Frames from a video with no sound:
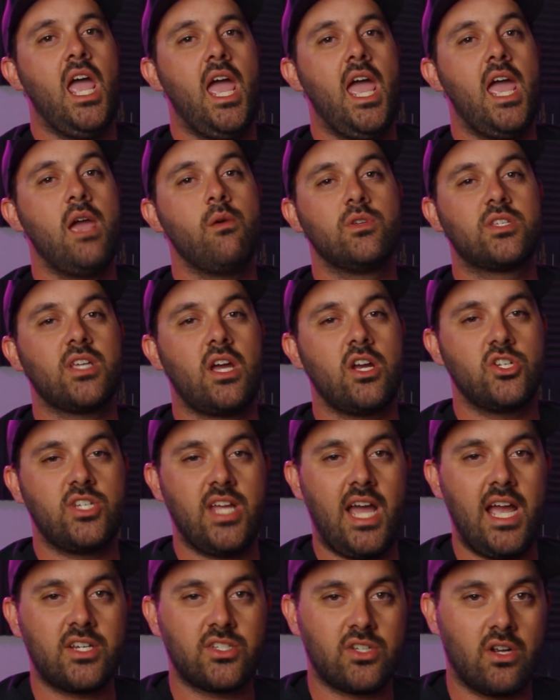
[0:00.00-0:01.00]
hey, we saw your
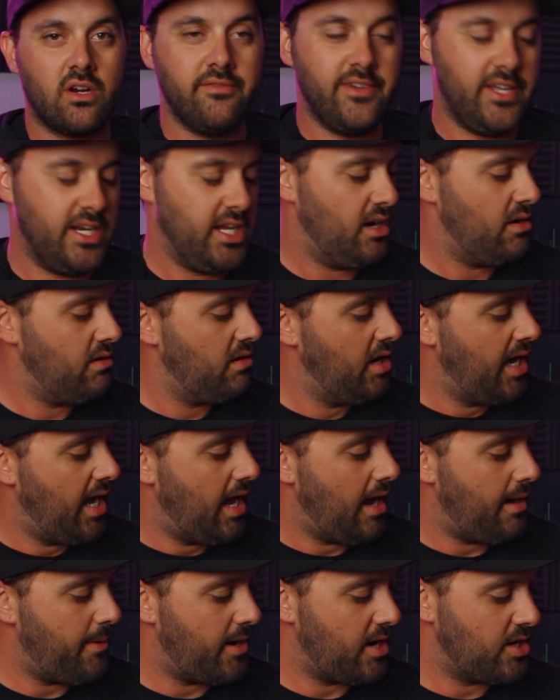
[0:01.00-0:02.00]
Takstar video.
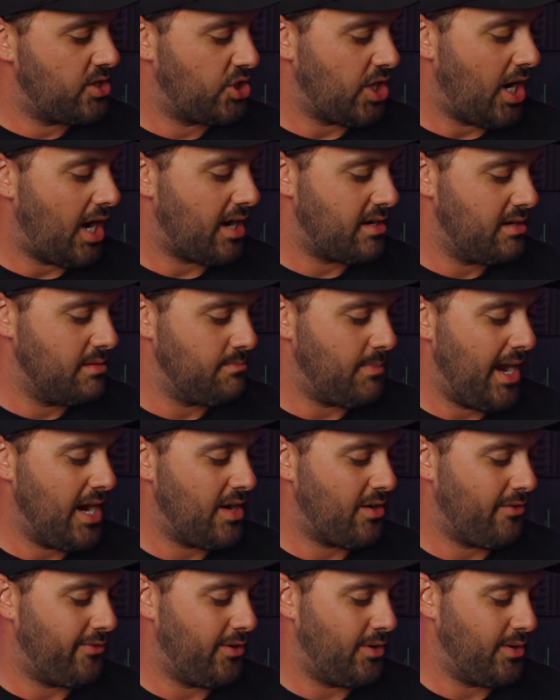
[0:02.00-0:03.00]
How about a shotgun
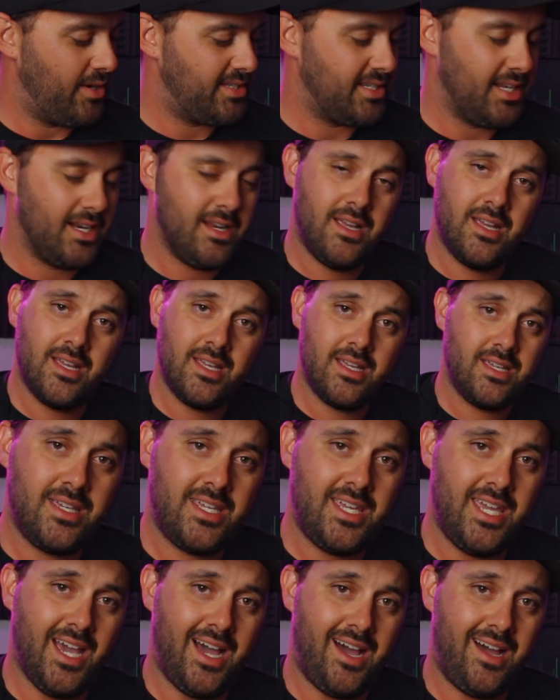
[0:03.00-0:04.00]
microphone? I said,
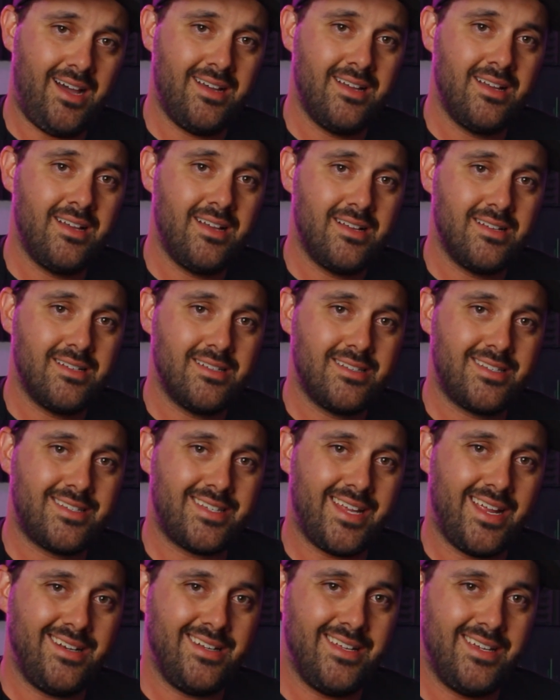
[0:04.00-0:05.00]
yeah,
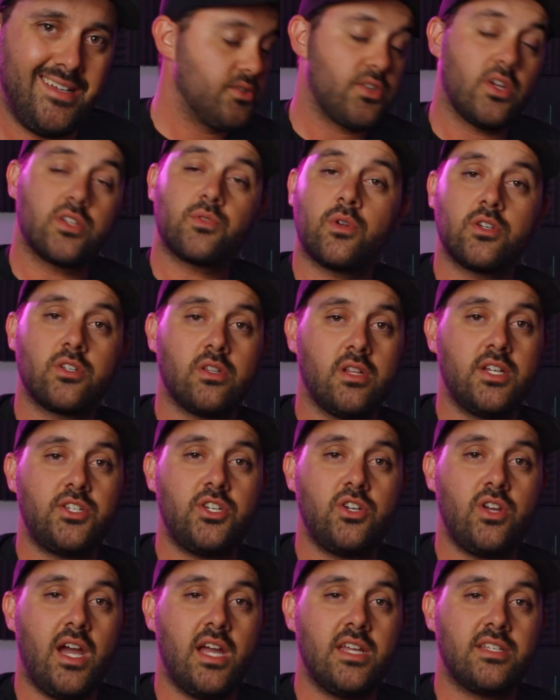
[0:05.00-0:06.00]
send it. So I just wanted to let you
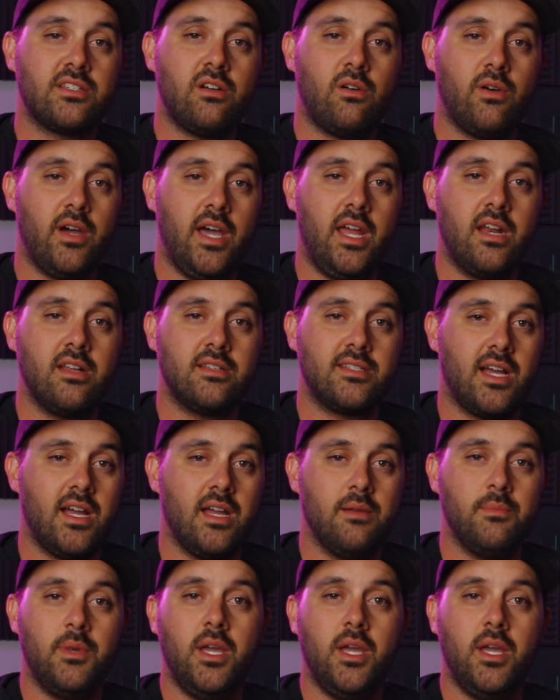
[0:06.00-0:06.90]
guys know ahead of time,